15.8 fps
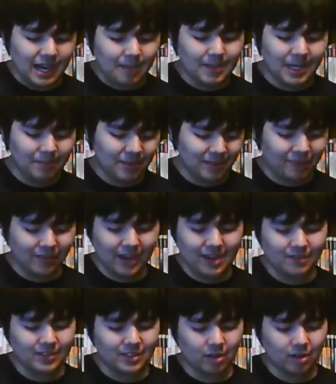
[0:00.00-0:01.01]
I'm not a big
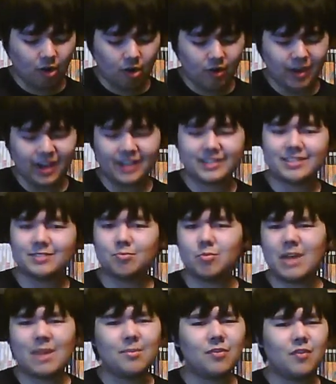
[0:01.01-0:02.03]
fan of Atari. It's just
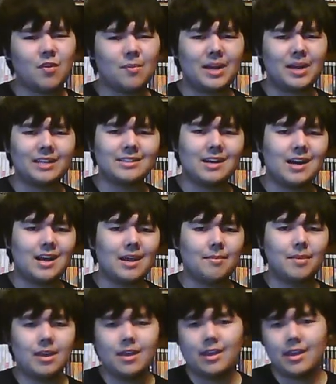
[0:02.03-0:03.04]
way before my
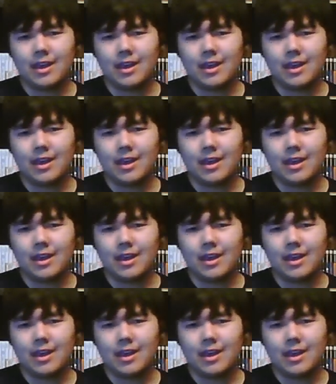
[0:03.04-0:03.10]
time.